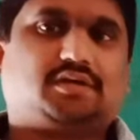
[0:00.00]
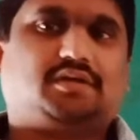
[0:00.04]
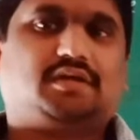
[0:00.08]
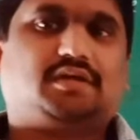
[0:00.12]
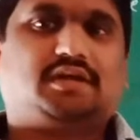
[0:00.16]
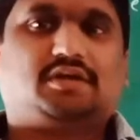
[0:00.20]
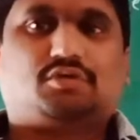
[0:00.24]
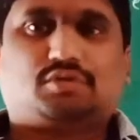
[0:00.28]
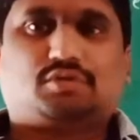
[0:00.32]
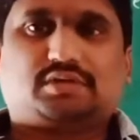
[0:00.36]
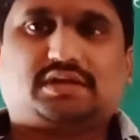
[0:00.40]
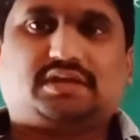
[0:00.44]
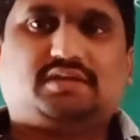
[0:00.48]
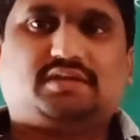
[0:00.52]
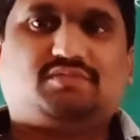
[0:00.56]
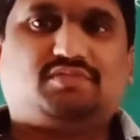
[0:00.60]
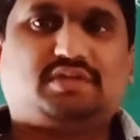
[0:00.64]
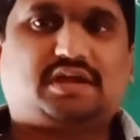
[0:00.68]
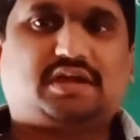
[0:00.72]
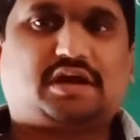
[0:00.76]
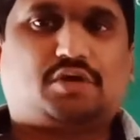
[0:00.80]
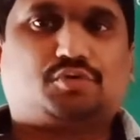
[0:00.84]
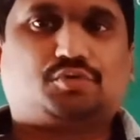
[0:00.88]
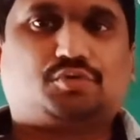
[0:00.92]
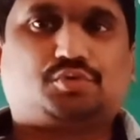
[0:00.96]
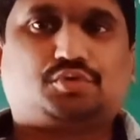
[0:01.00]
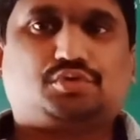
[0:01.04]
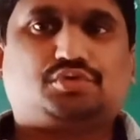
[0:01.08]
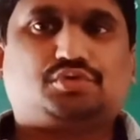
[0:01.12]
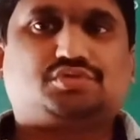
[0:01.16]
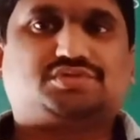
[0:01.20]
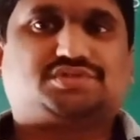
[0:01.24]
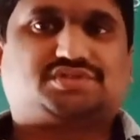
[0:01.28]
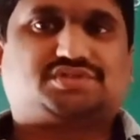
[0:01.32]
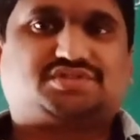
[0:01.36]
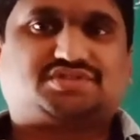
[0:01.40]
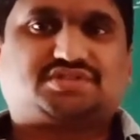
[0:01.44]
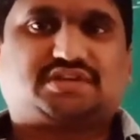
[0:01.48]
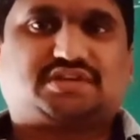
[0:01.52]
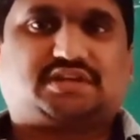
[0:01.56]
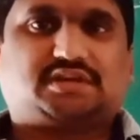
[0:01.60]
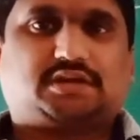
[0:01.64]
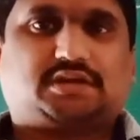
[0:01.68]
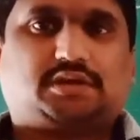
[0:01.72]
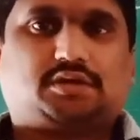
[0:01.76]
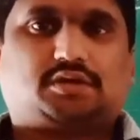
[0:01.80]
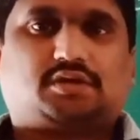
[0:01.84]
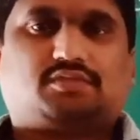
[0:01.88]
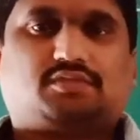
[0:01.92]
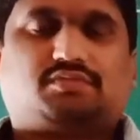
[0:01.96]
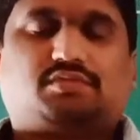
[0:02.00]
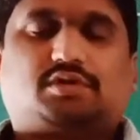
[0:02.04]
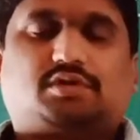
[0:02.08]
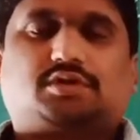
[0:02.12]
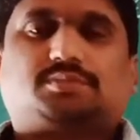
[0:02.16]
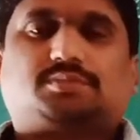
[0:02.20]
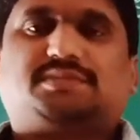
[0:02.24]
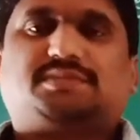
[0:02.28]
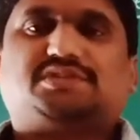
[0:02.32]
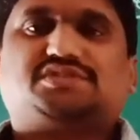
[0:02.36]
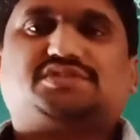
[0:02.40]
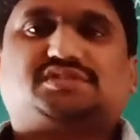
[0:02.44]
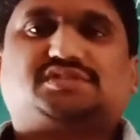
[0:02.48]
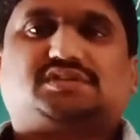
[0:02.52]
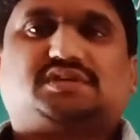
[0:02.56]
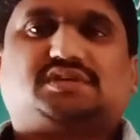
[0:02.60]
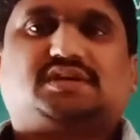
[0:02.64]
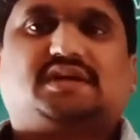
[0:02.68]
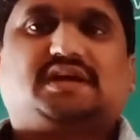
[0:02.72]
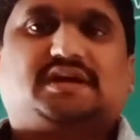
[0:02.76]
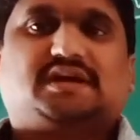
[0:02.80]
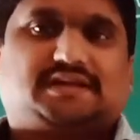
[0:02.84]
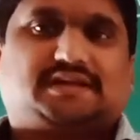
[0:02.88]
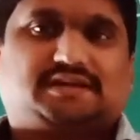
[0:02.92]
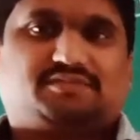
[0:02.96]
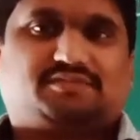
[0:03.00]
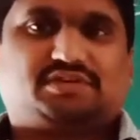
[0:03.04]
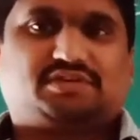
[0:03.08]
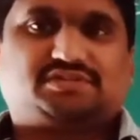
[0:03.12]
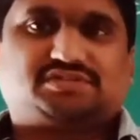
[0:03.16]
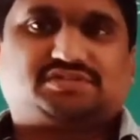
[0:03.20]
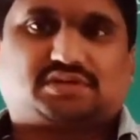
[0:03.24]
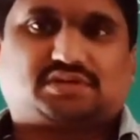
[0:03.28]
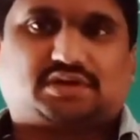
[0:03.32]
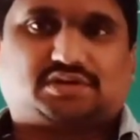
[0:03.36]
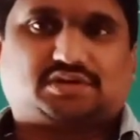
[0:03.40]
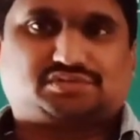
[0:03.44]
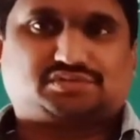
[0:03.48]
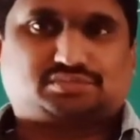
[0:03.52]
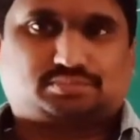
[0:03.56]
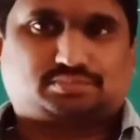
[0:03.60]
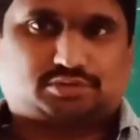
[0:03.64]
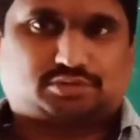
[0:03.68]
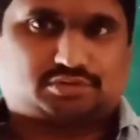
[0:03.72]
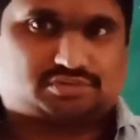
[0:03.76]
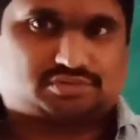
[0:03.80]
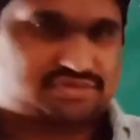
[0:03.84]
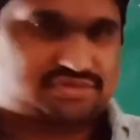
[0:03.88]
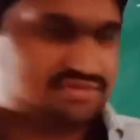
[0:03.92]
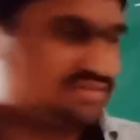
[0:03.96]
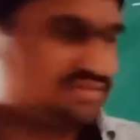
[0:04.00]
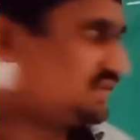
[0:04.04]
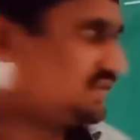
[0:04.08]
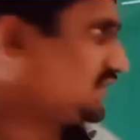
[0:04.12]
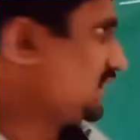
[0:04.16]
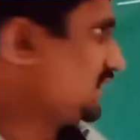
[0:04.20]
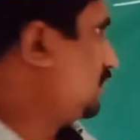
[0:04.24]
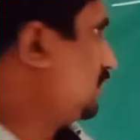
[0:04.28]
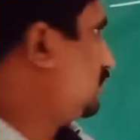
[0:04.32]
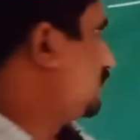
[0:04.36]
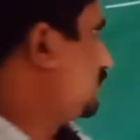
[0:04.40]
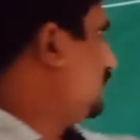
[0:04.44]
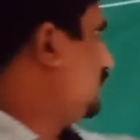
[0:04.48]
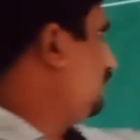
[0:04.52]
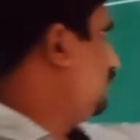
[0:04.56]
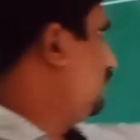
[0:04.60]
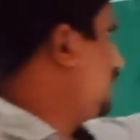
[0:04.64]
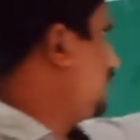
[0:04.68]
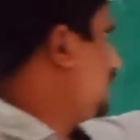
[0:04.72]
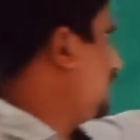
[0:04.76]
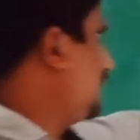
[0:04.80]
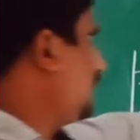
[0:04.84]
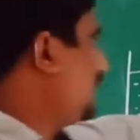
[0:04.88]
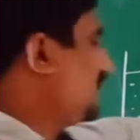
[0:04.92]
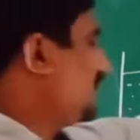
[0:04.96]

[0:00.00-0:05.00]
okay, we have to use this technique of what means reverse osmosis. Okay, we take in